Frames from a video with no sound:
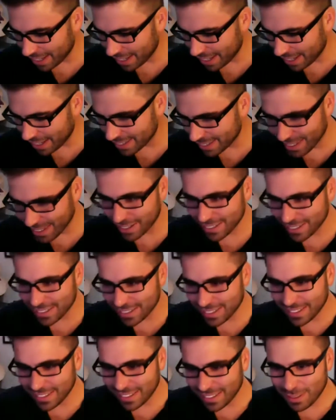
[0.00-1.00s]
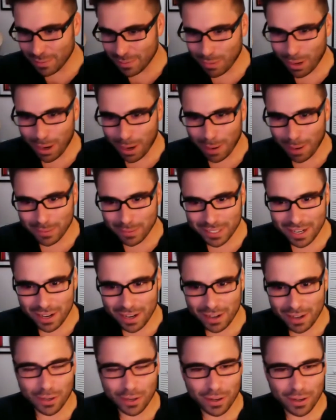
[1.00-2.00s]
uh, Bob's
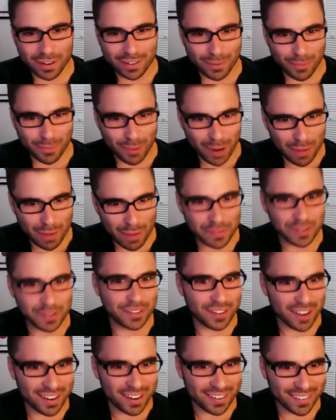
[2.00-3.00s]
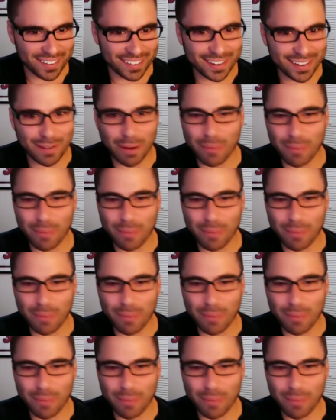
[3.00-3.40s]
there, and your wife and your daughter are there.